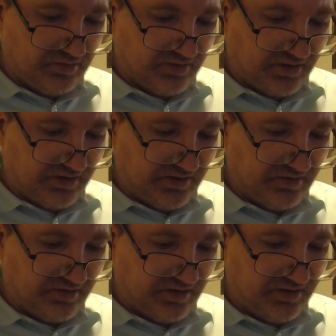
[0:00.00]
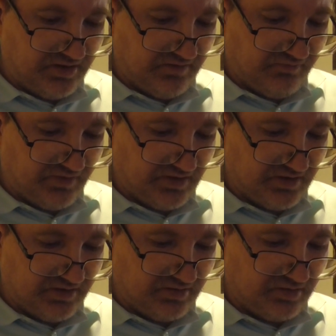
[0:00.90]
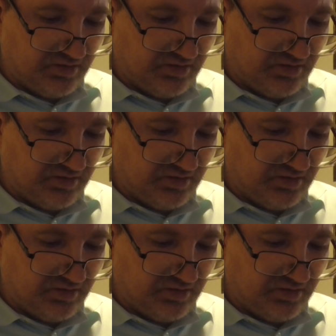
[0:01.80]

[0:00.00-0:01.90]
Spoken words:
Okay, I need to find.